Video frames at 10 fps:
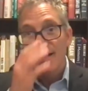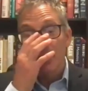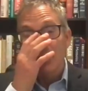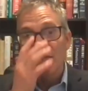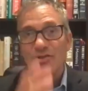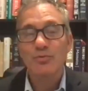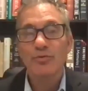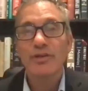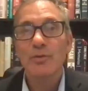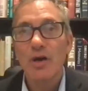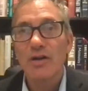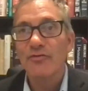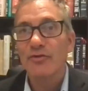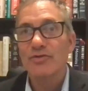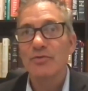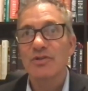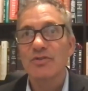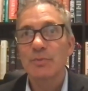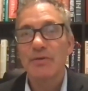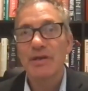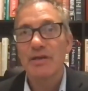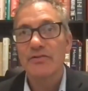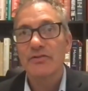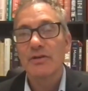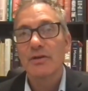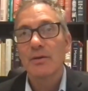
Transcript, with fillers: it was just really wonderful to experience